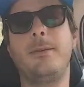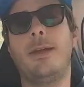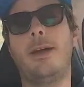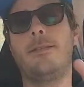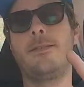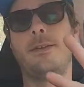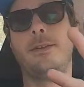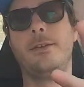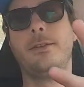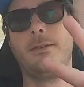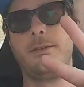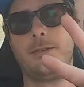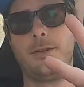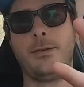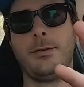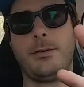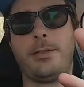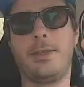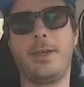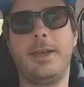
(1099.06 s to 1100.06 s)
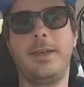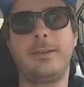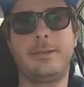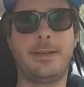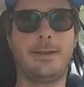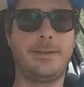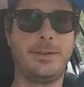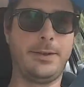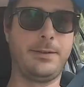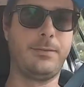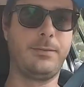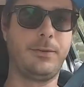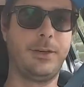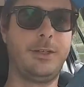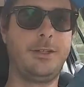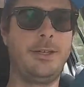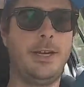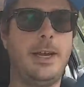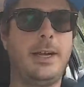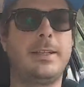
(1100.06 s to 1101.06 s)
you have to do 2 things. You have to
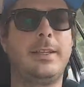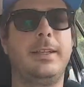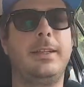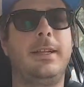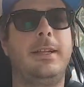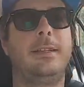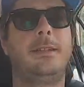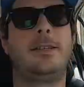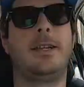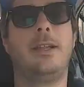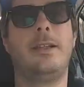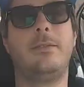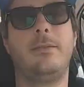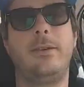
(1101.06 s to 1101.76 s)
reject and then tell the